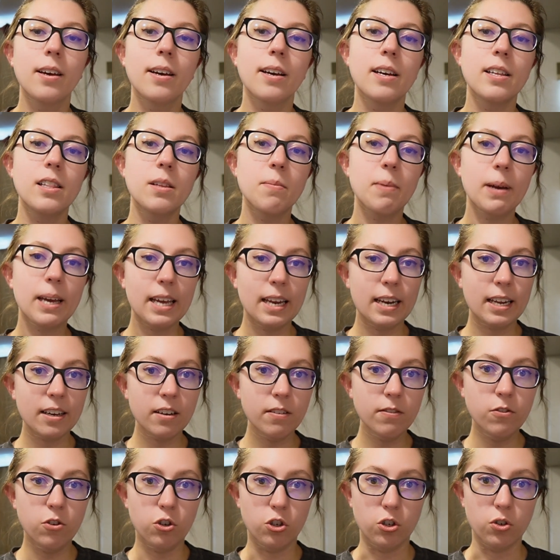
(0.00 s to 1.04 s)
In the beginning
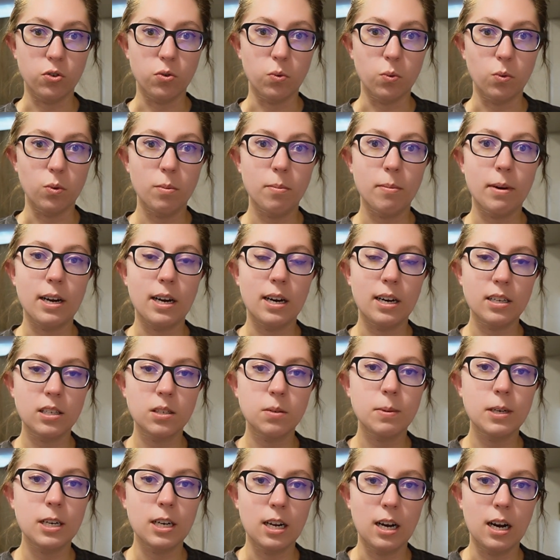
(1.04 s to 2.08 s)
of June, my
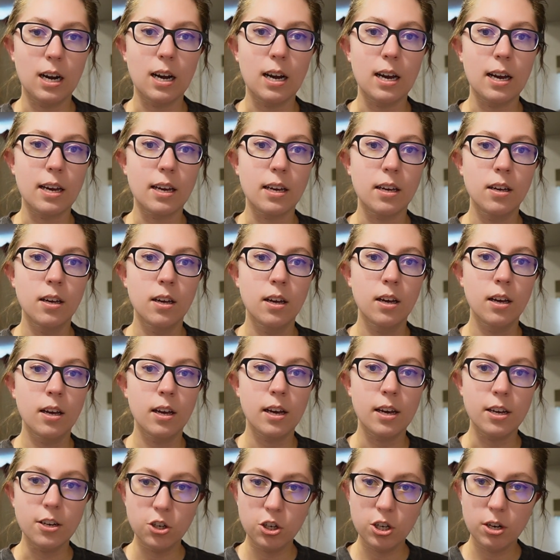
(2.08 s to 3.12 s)
husband and I
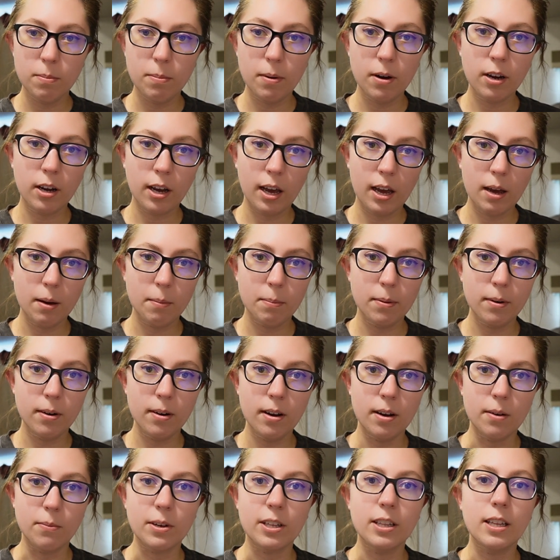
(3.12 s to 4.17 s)
hitched up our camper
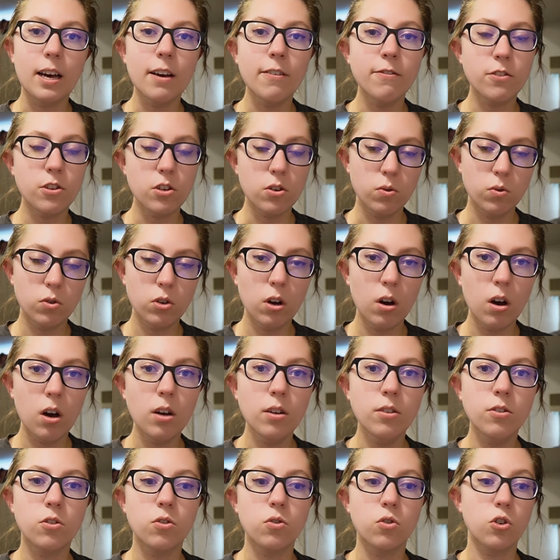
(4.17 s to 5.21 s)
and we left
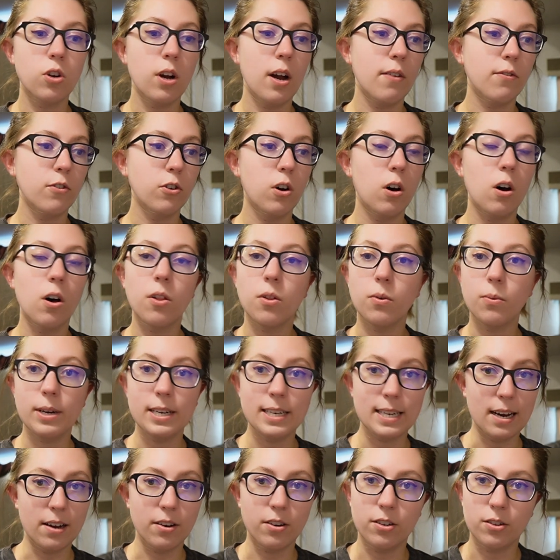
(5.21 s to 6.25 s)
Utah to travel all the way
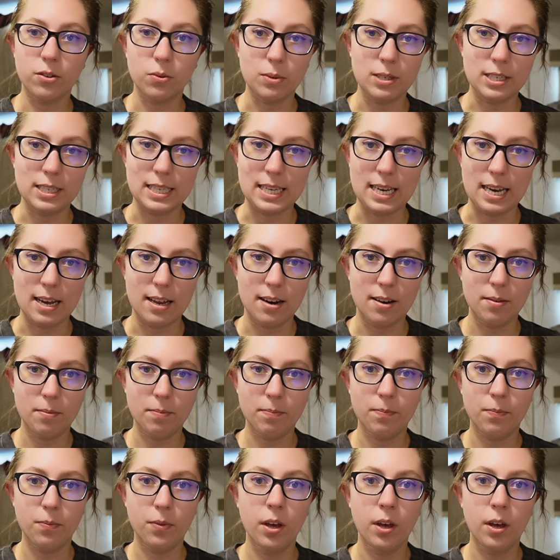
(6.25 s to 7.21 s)
down to Louisiana.